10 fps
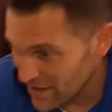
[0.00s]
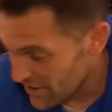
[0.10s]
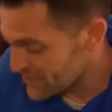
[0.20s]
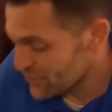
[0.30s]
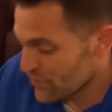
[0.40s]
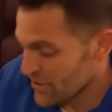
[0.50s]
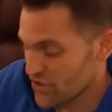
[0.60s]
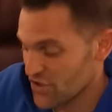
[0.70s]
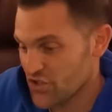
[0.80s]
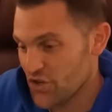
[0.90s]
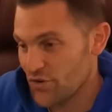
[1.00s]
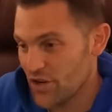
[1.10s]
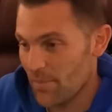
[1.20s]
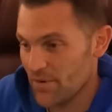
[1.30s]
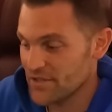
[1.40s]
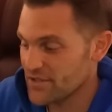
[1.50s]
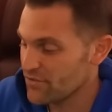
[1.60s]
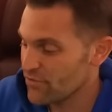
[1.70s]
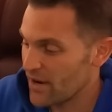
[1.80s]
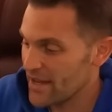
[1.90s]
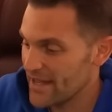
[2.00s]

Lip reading: I love storage. There's 2 cupboards right